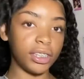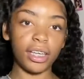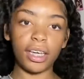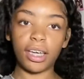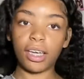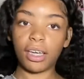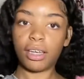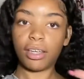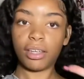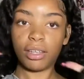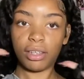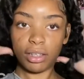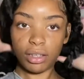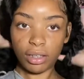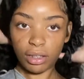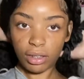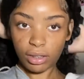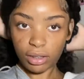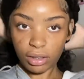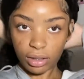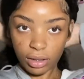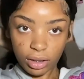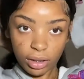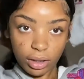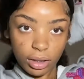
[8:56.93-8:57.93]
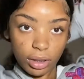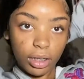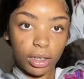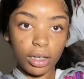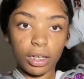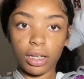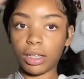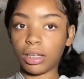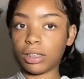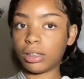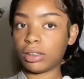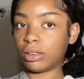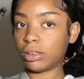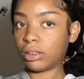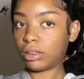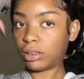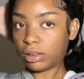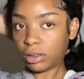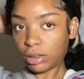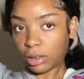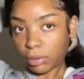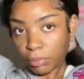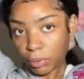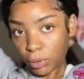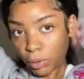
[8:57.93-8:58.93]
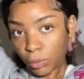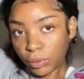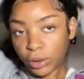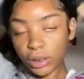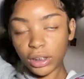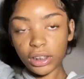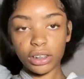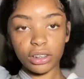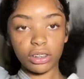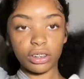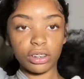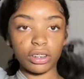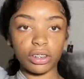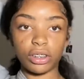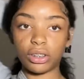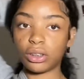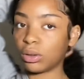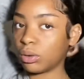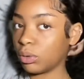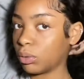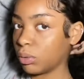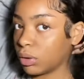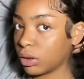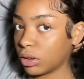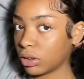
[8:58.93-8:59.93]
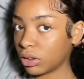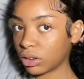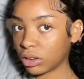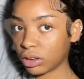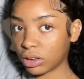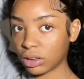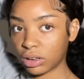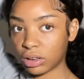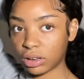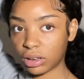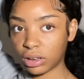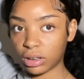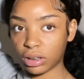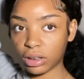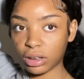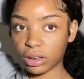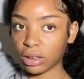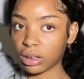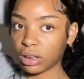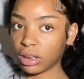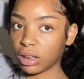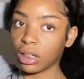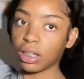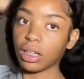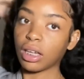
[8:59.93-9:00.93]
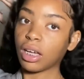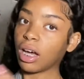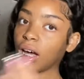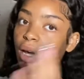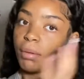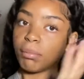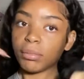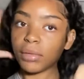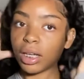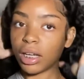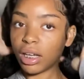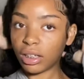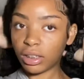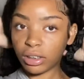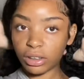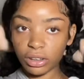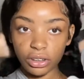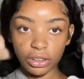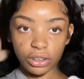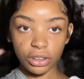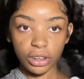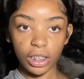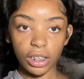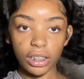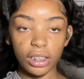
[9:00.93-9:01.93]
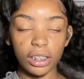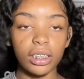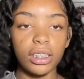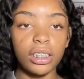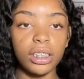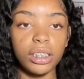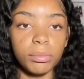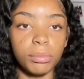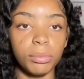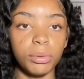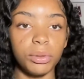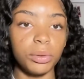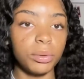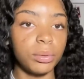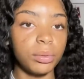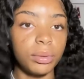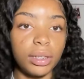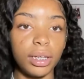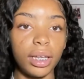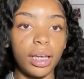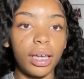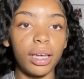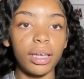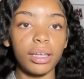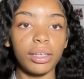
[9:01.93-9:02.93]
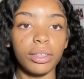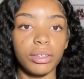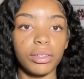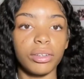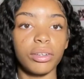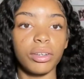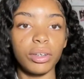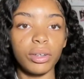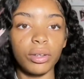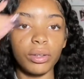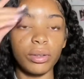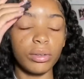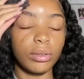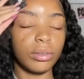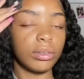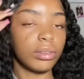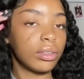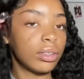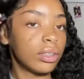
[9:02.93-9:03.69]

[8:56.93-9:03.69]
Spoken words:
day, because the pony is cute. It's just, I'm not trying to keep doing that, you know?